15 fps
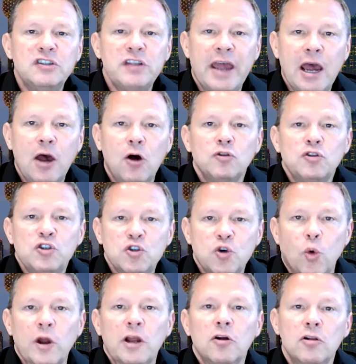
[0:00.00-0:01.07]
now
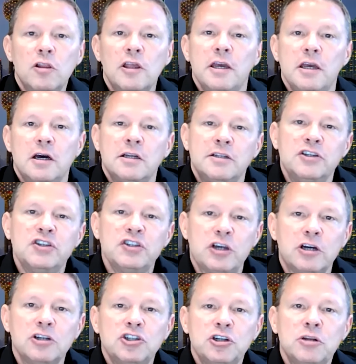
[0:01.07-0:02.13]
squarely a
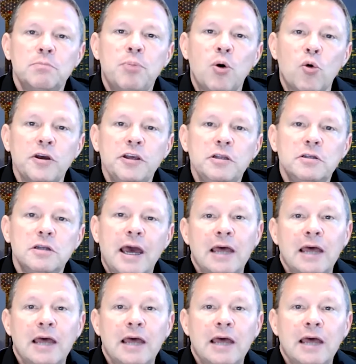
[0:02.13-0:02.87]
discussion point